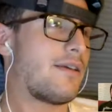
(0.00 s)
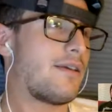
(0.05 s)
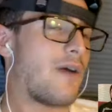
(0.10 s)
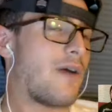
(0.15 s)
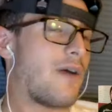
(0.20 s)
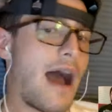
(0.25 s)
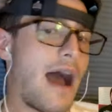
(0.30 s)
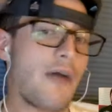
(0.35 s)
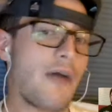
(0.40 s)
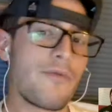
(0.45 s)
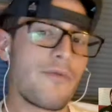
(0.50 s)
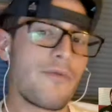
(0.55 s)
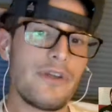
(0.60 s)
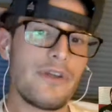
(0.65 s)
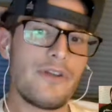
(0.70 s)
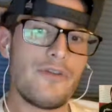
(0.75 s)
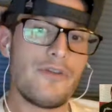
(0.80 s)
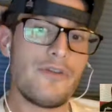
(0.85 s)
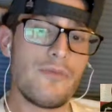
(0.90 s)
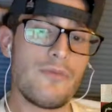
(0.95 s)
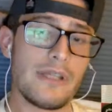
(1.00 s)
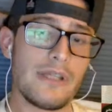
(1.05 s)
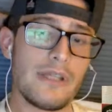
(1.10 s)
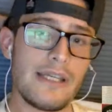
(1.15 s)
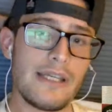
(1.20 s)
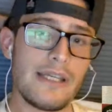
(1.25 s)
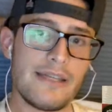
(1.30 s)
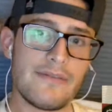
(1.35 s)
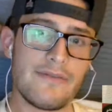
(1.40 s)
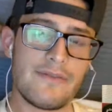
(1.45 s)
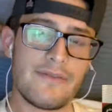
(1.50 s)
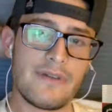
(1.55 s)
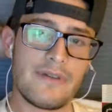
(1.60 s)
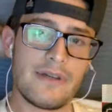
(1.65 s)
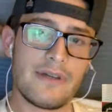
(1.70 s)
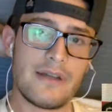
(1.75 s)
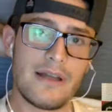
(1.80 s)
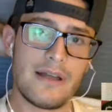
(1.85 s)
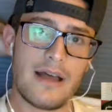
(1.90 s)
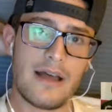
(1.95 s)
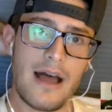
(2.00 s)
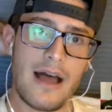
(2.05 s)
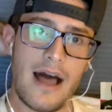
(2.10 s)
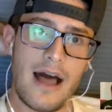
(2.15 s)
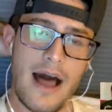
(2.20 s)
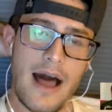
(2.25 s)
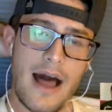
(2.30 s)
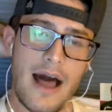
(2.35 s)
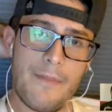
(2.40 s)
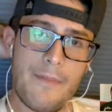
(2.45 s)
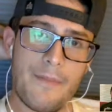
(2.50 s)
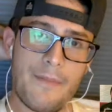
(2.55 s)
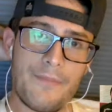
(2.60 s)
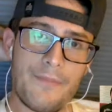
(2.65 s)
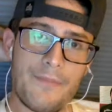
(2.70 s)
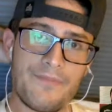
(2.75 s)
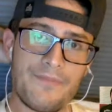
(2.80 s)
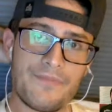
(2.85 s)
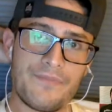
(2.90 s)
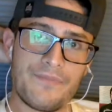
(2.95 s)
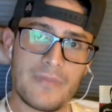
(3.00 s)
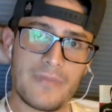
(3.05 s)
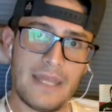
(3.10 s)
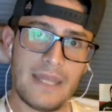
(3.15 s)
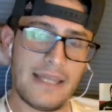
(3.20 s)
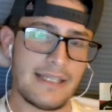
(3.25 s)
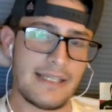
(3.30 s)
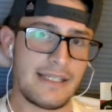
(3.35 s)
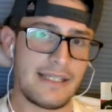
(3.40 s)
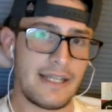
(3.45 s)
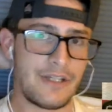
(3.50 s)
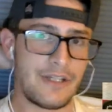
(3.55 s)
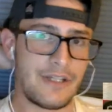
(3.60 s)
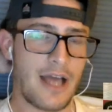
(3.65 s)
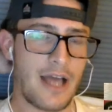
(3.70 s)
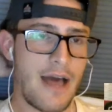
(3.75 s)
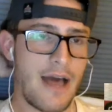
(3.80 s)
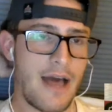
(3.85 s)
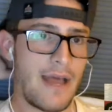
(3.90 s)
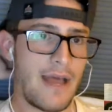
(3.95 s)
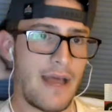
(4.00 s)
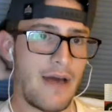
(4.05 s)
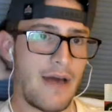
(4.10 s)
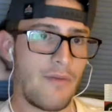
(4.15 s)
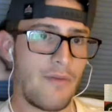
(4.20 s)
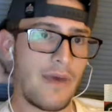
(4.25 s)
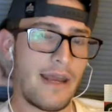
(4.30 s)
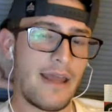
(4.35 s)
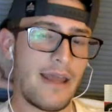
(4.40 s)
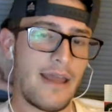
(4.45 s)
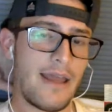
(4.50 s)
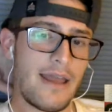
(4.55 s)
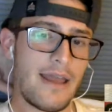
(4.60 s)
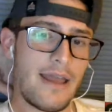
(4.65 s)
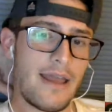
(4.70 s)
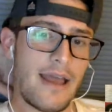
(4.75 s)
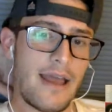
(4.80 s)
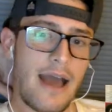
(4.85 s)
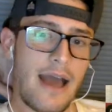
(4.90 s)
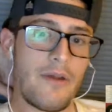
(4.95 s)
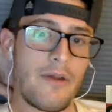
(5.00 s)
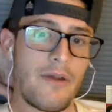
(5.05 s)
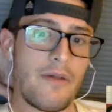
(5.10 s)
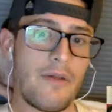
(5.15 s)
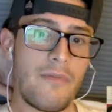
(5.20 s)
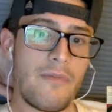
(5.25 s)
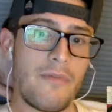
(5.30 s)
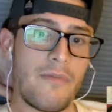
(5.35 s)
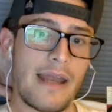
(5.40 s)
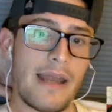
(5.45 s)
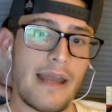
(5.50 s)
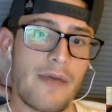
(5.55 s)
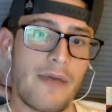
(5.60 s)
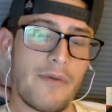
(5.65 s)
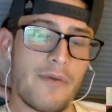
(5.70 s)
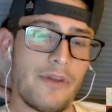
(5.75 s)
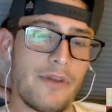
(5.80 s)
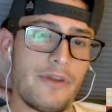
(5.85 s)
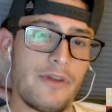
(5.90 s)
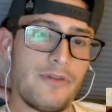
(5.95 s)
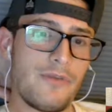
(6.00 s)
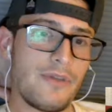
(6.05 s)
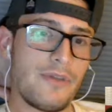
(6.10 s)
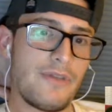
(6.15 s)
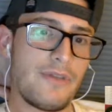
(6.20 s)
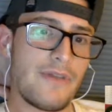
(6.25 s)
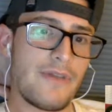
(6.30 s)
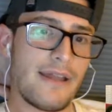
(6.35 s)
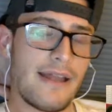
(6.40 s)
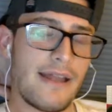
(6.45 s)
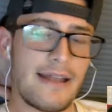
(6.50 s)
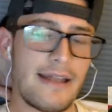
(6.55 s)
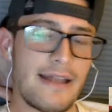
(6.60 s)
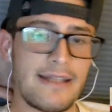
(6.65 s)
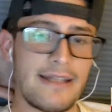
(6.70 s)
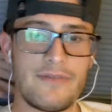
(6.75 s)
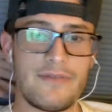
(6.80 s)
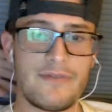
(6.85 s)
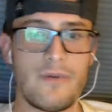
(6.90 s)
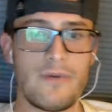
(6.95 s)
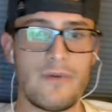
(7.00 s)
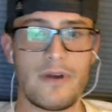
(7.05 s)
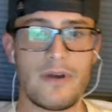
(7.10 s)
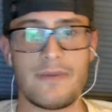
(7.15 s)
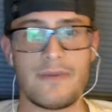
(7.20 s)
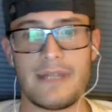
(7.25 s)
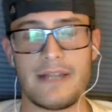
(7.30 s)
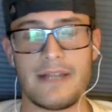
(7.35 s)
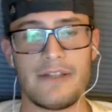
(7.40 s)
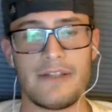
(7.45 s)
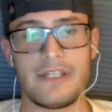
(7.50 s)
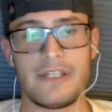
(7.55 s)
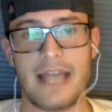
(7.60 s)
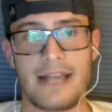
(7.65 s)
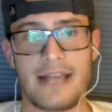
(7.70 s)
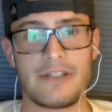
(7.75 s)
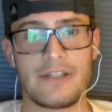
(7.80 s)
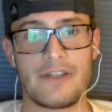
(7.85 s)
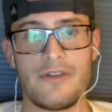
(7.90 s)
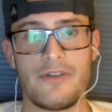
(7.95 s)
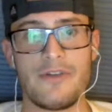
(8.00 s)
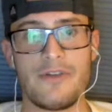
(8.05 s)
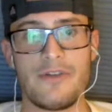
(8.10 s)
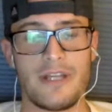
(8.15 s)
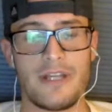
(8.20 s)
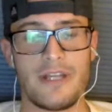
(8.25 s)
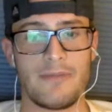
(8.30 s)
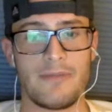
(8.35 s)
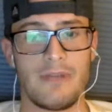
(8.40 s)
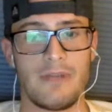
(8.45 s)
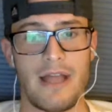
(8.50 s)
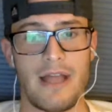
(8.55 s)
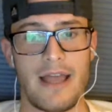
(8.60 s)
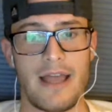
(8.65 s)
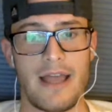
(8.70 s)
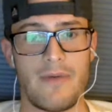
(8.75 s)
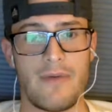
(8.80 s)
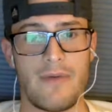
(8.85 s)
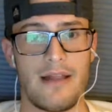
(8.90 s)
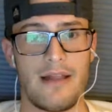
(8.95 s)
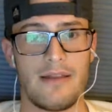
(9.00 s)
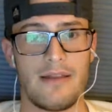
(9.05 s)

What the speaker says: really do believe, and this is such a cop out, but I really do believe that a lot of times football comes down to his execution, guys playing well.